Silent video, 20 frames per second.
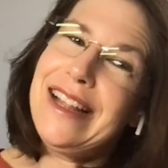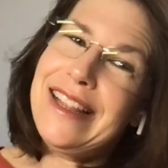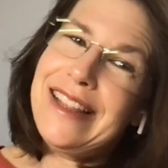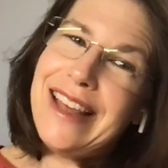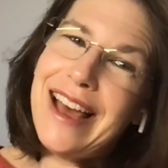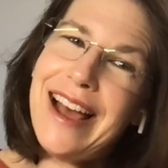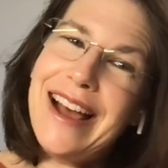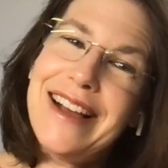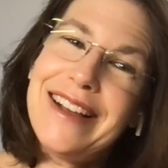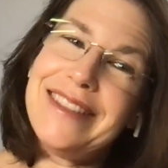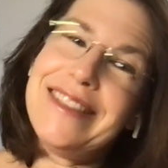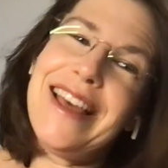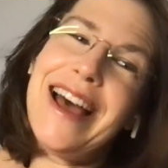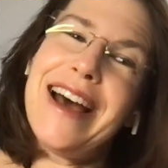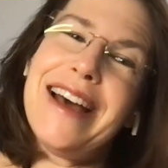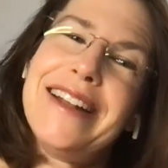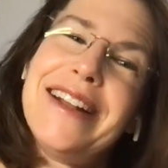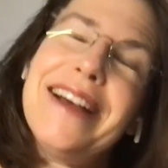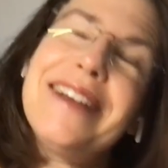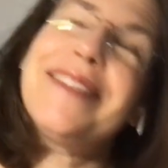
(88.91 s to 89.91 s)

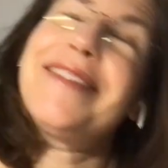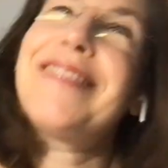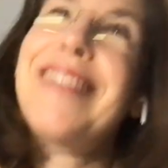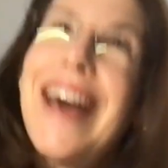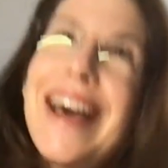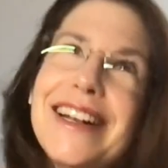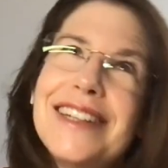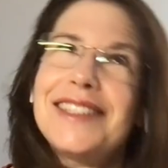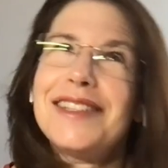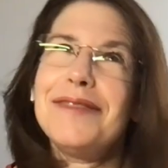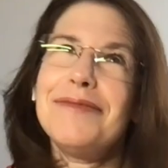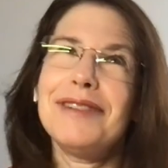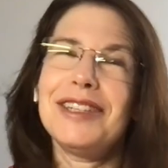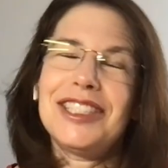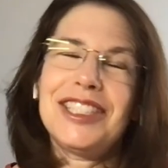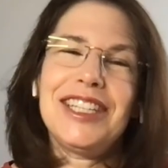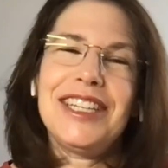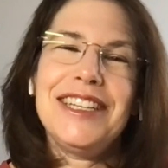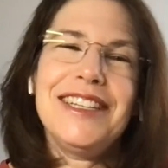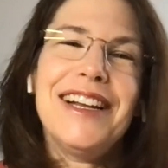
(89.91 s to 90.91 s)
that is the
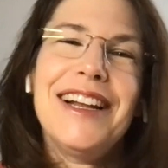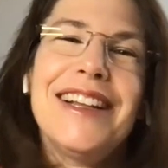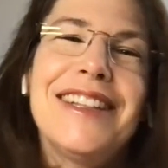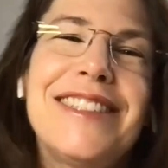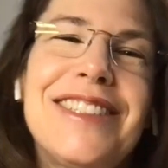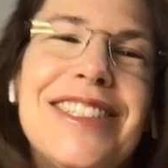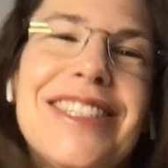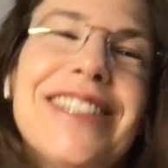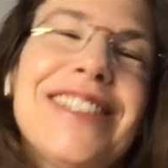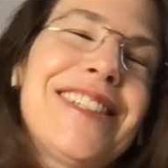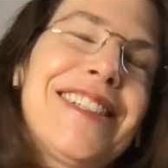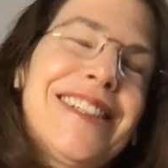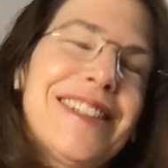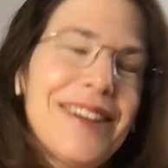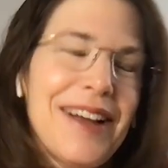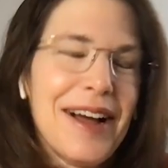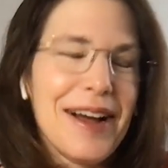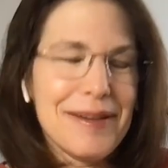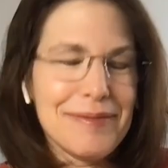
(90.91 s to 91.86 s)
machine that just